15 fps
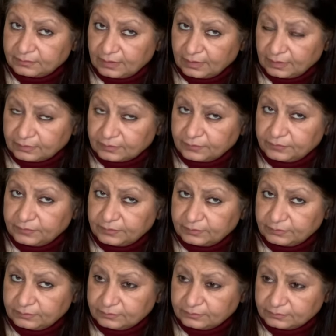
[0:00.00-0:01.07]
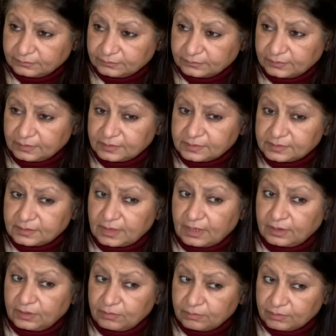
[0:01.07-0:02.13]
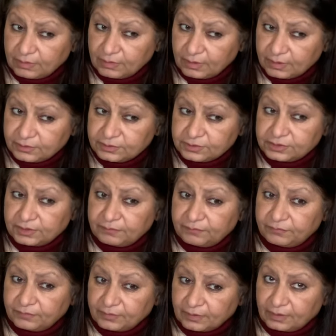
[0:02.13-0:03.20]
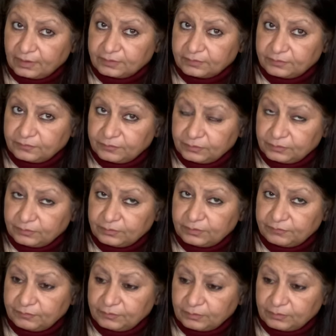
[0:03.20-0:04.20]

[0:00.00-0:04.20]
a lot of you there is a new relationship for a lot of you if